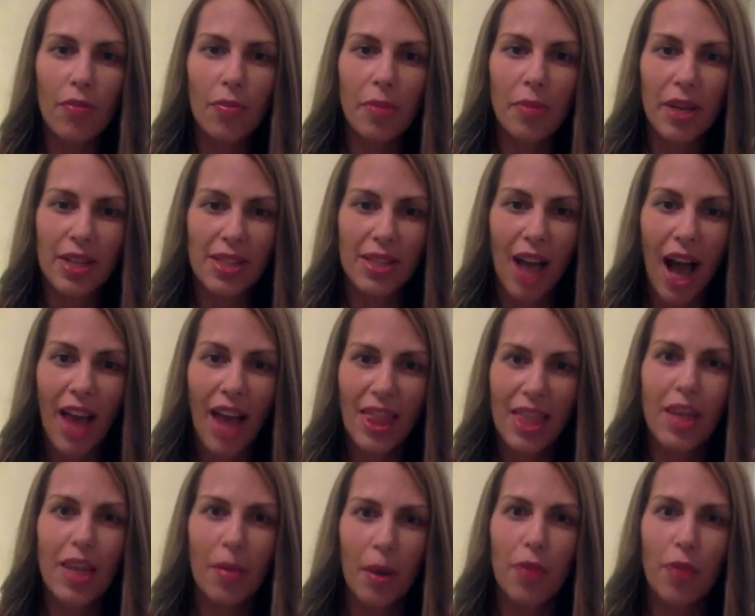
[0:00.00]
because I
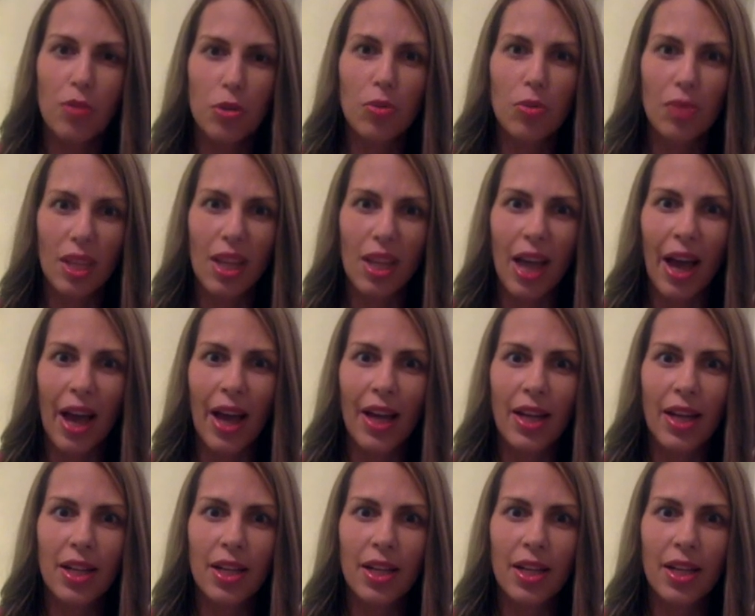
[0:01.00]
think about truth a lot.